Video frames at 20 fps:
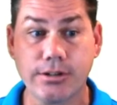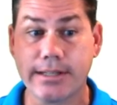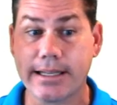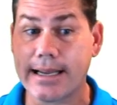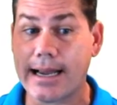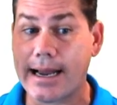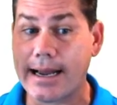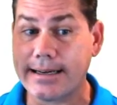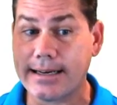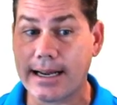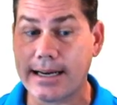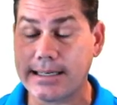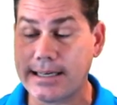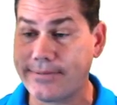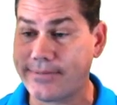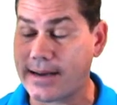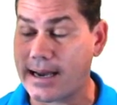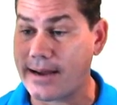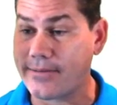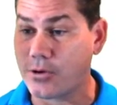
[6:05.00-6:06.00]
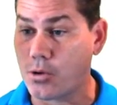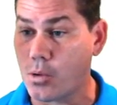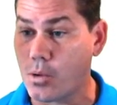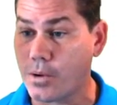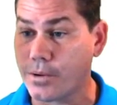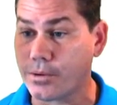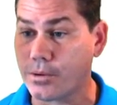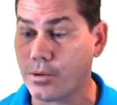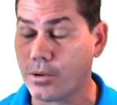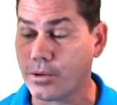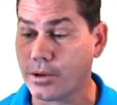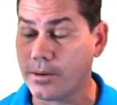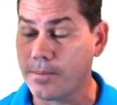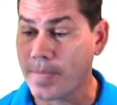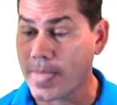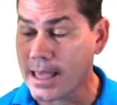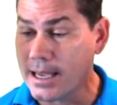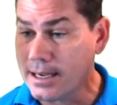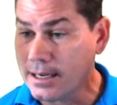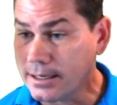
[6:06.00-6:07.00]
the I 95 corridor
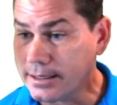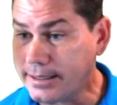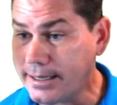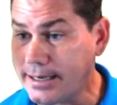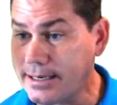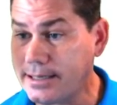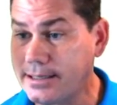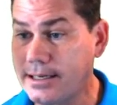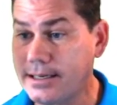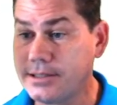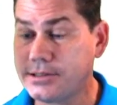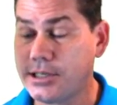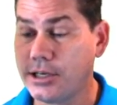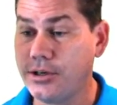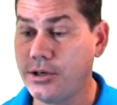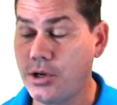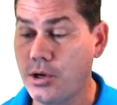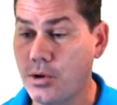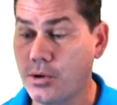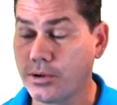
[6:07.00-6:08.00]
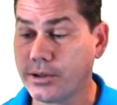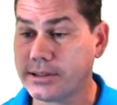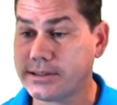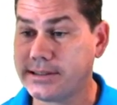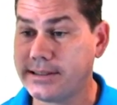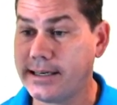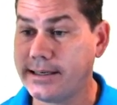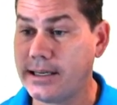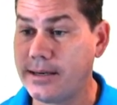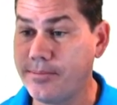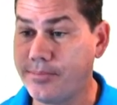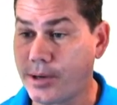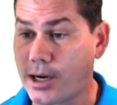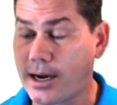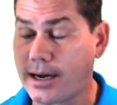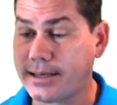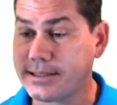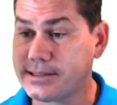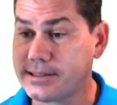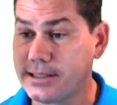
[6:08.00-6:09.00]
getting into New York City,
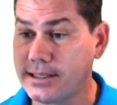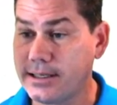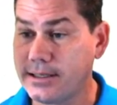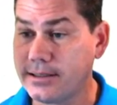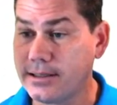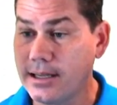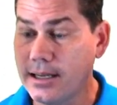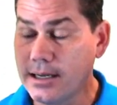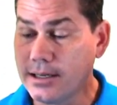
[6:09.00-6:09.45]
Boston,